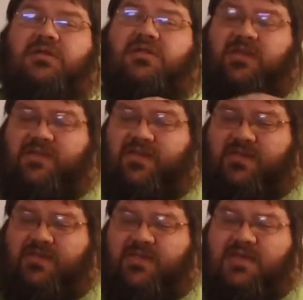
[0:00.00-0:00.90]
this
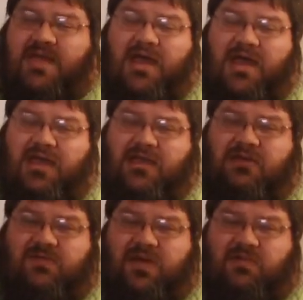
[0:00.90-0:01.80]
is kind
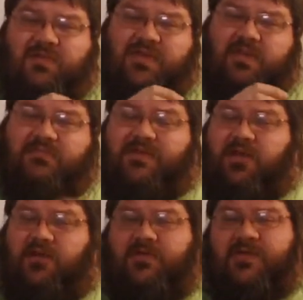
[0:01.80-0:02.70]
of, it was an
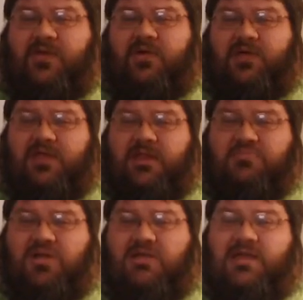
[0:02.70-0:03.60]
obscure song that they
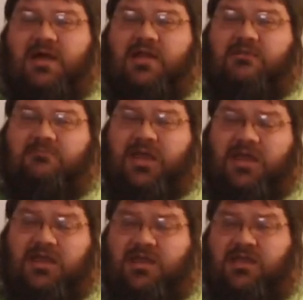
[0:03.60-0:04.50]
plucked out and
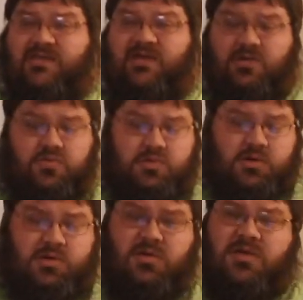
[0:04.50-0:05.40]
made into his own.
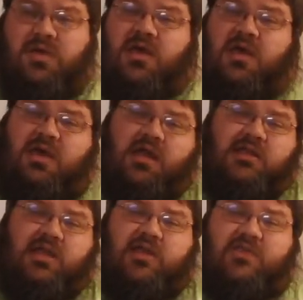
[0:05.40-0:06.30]
I
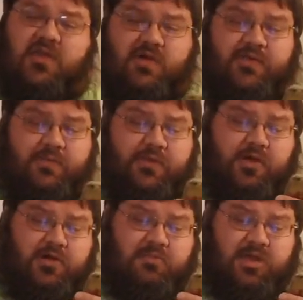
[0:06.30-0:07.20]
think it's an awesome
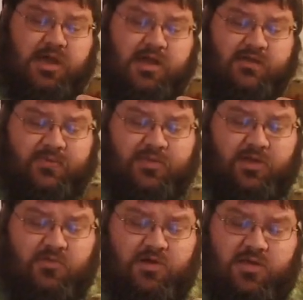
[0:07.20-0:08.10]
song, to be honest with
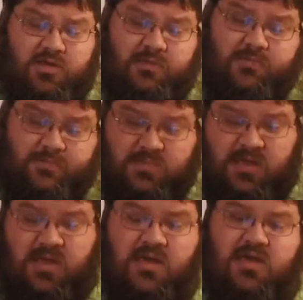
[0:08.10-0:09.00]
you. One of the,
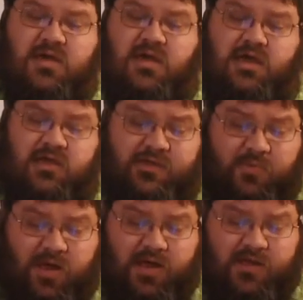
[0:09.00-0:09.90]
hence
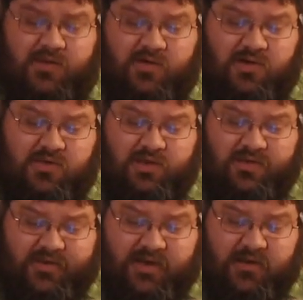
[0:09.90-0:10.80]
why it's on our
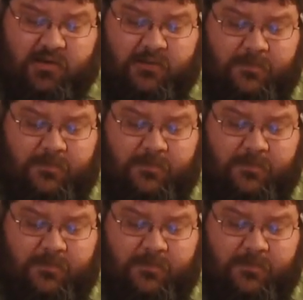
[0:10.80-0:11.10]
list here.